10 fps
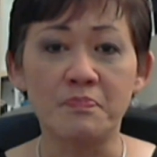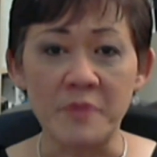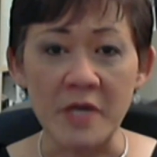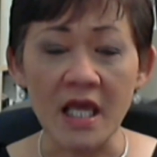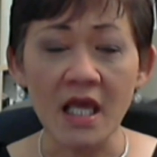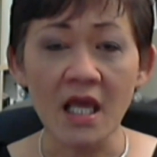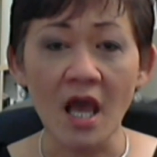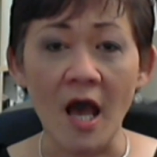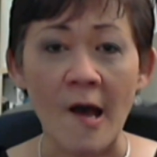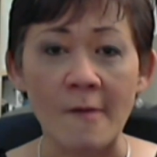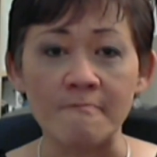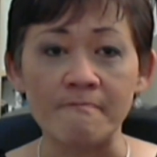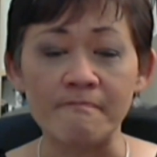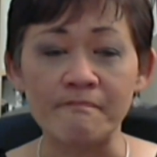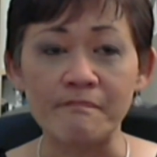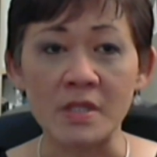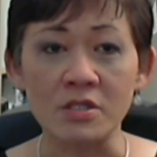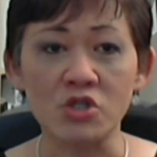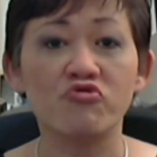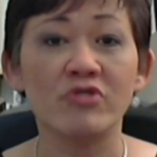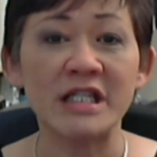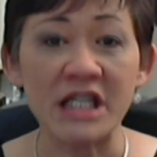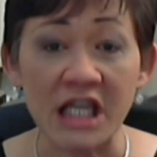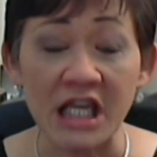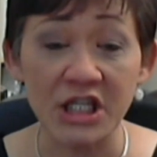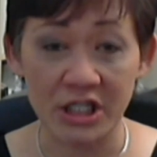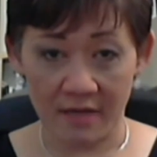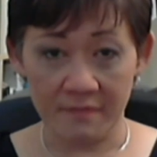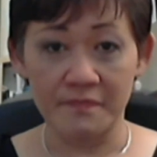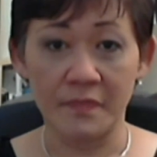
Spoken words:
be strategic